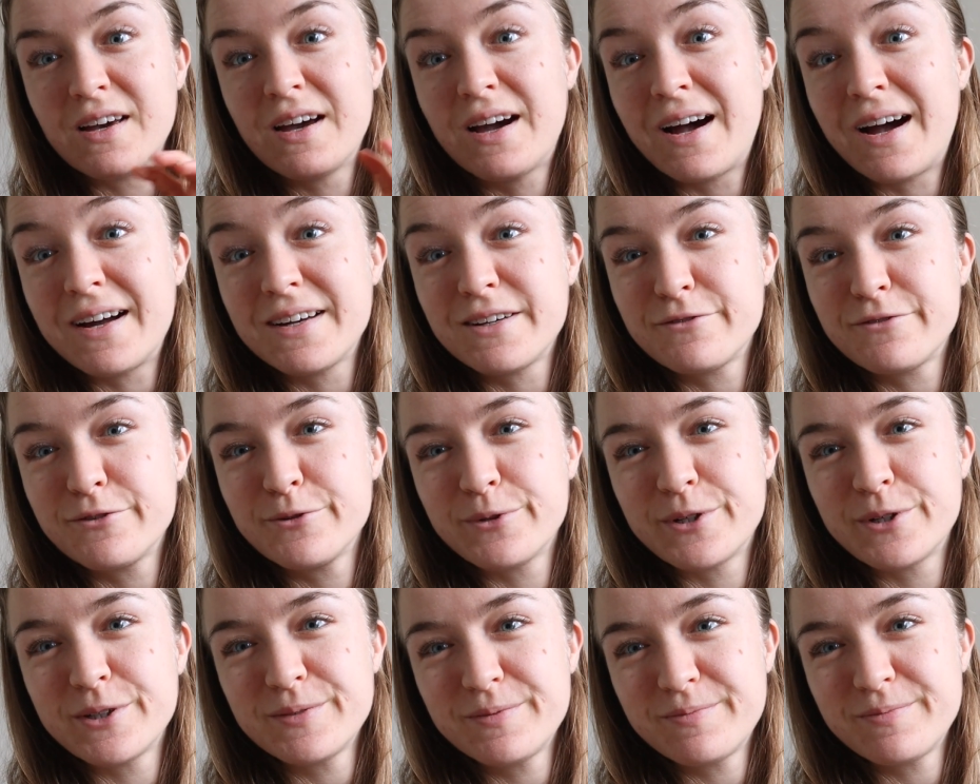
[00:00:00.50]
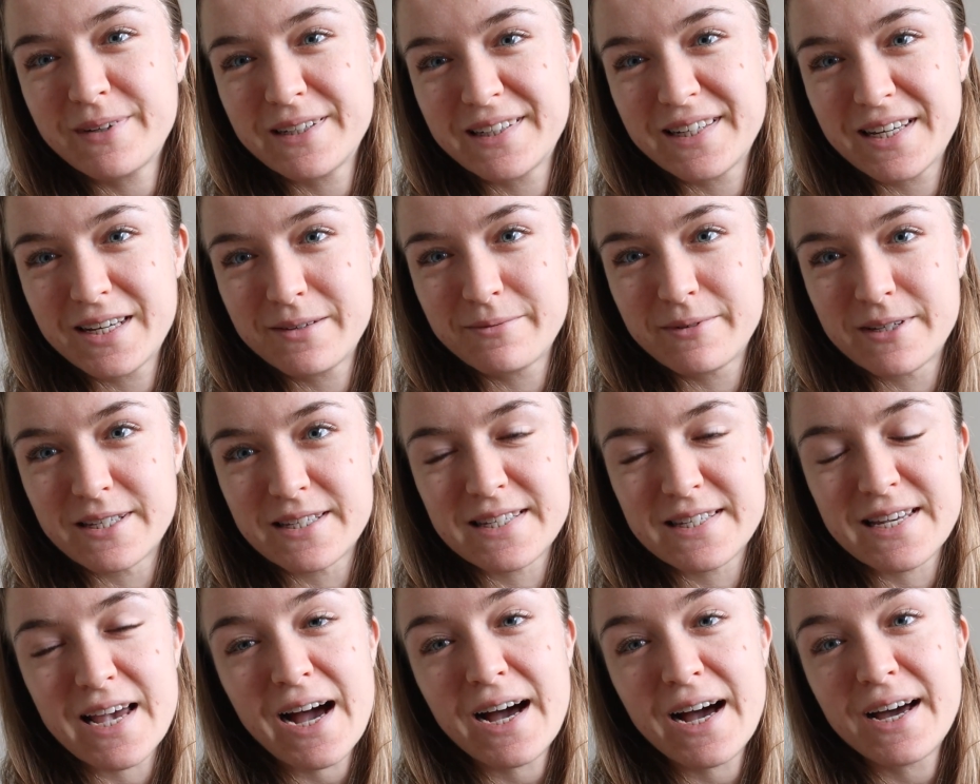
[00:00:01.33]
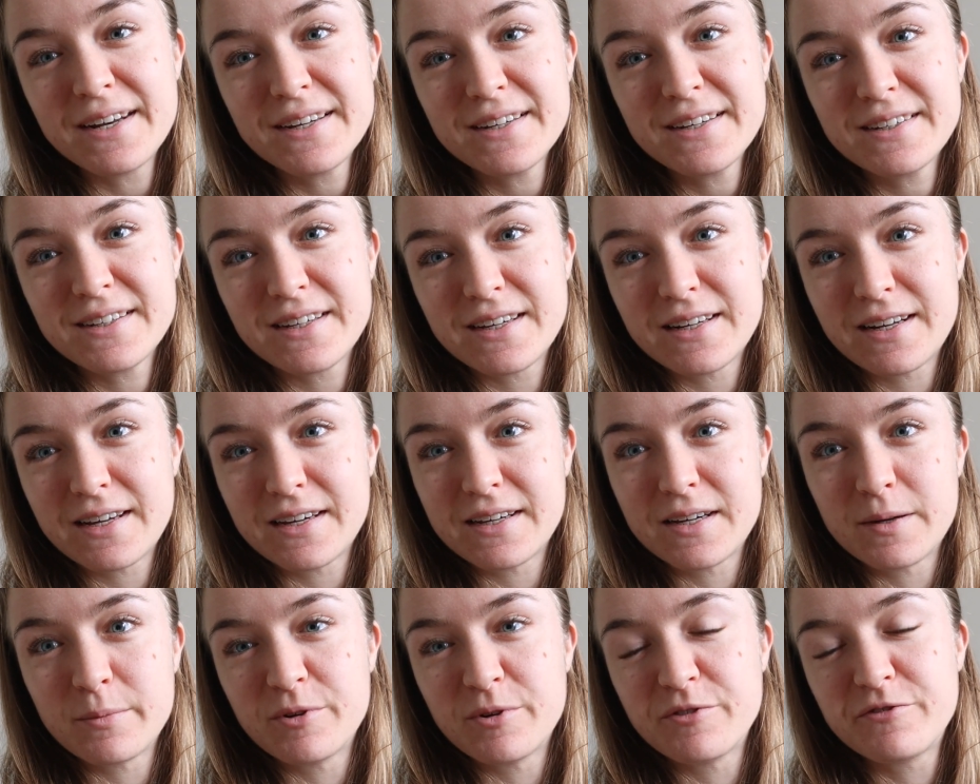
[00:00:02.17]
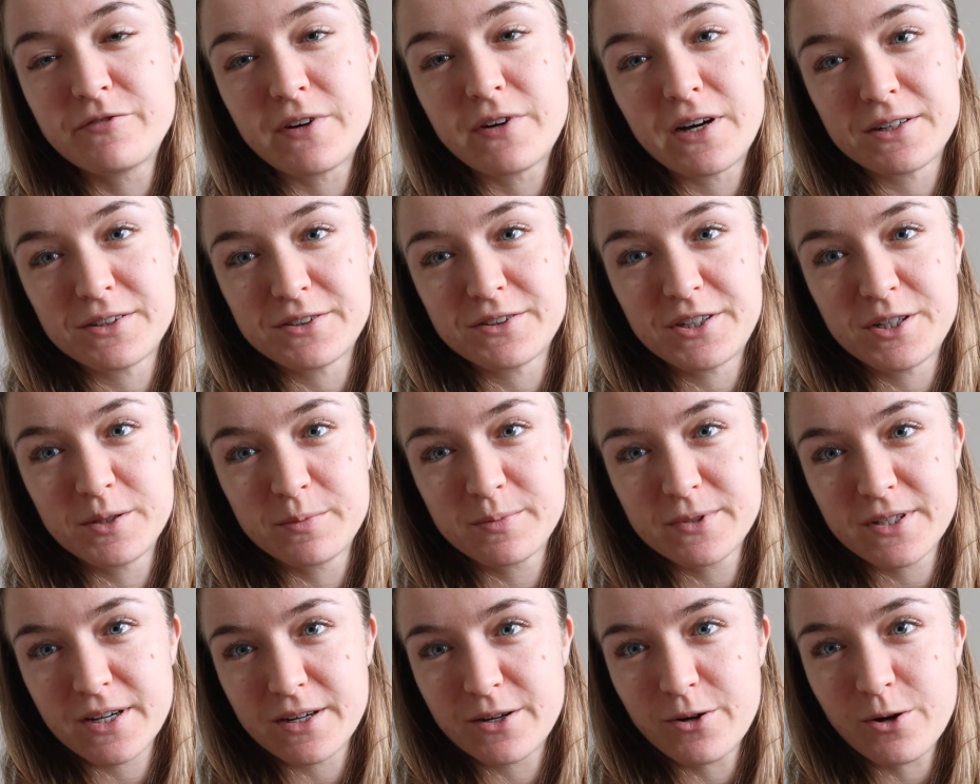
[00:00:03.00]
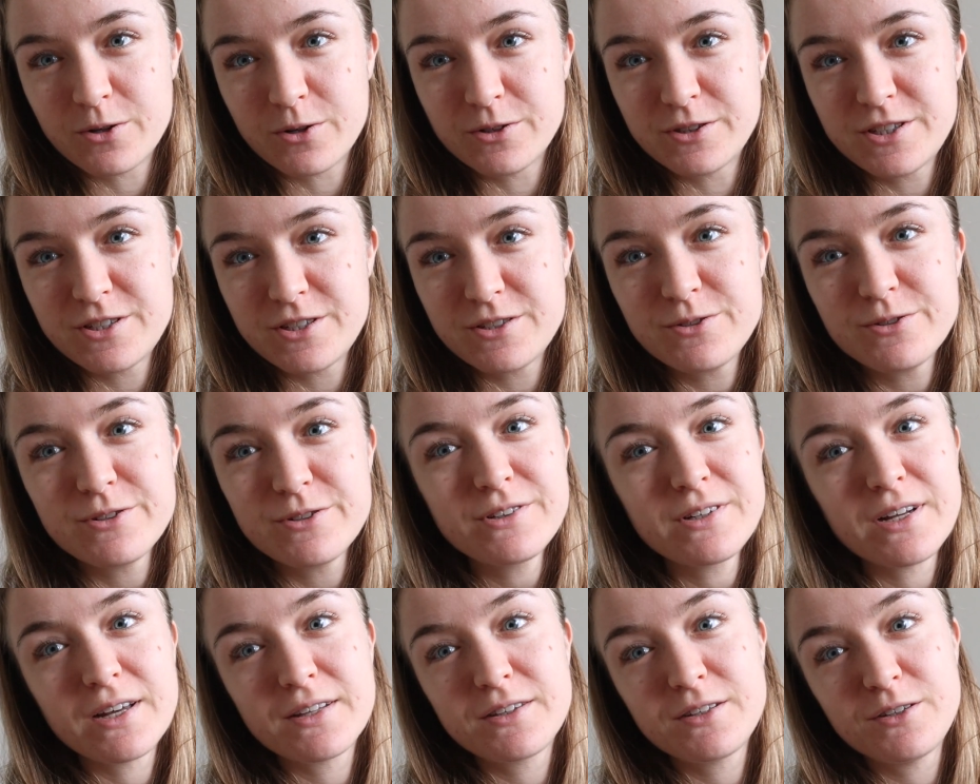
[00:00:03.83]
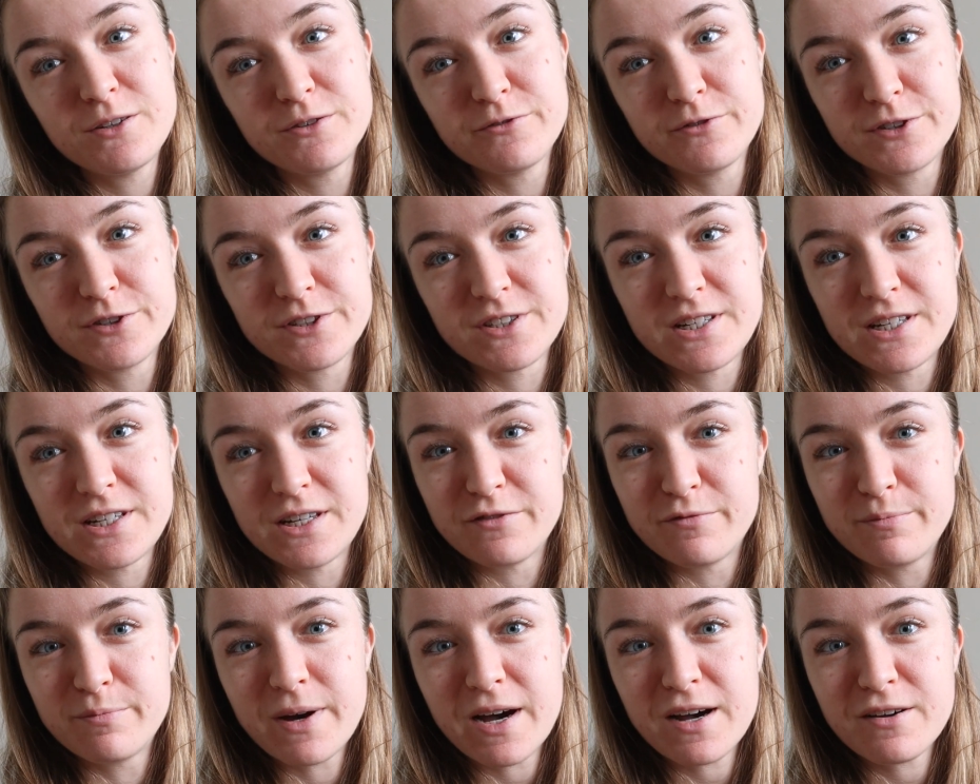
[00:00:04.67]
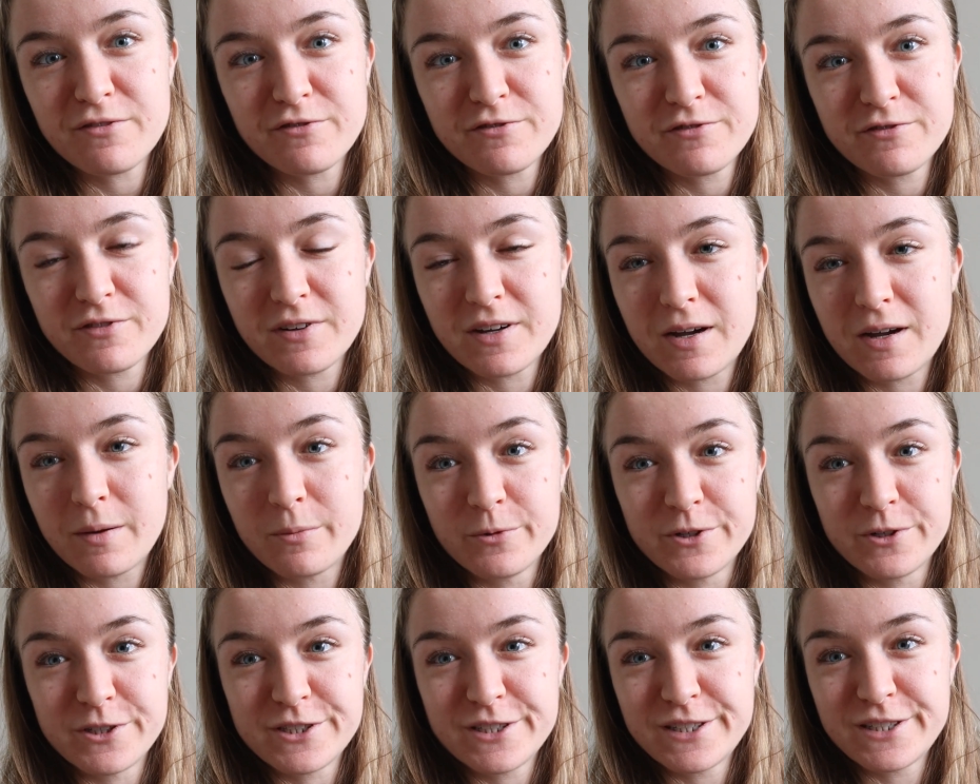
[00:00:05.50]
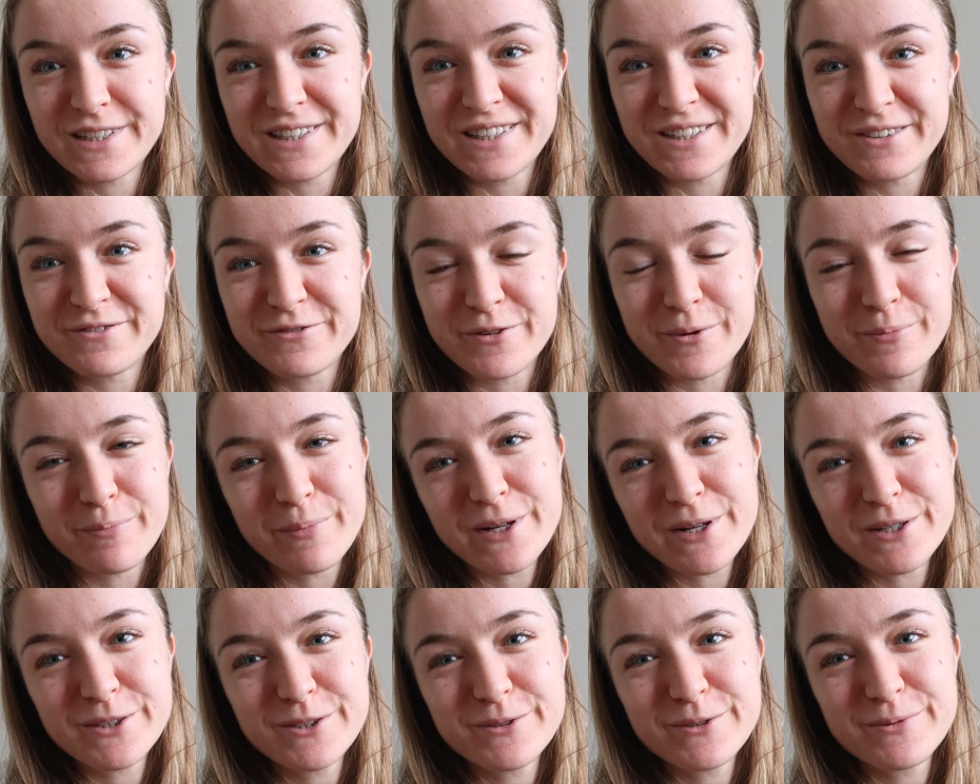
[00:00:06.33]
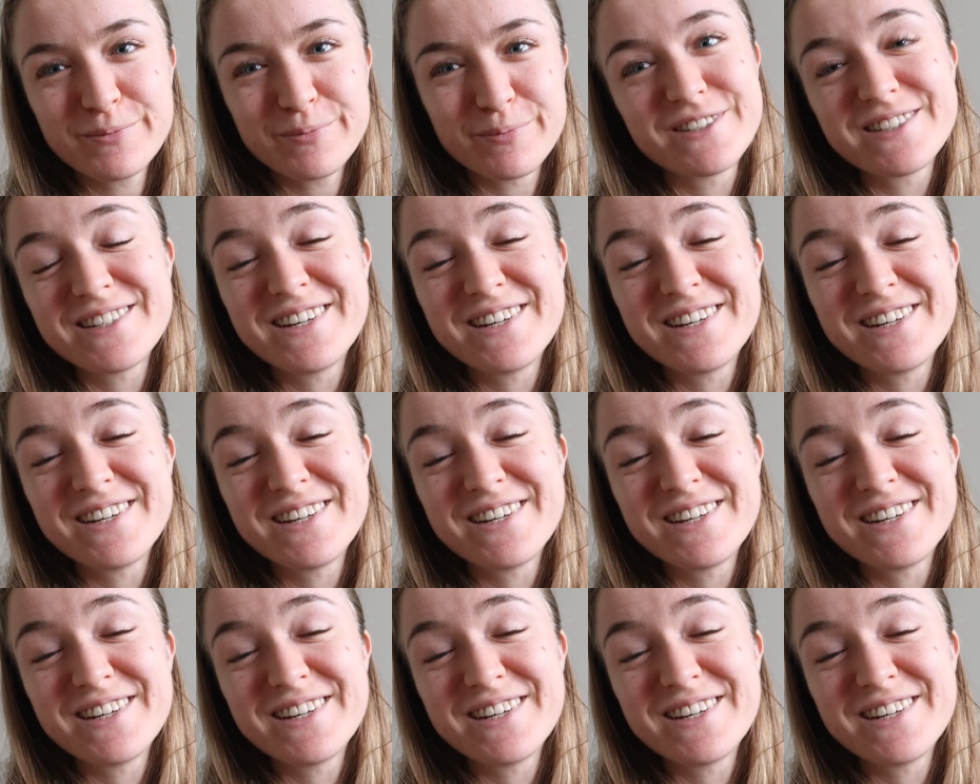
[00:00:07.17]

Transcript: Hi everyone, my name is Hanne and I am a final year psychology student at the University of Bath. I'm originally from Belgium.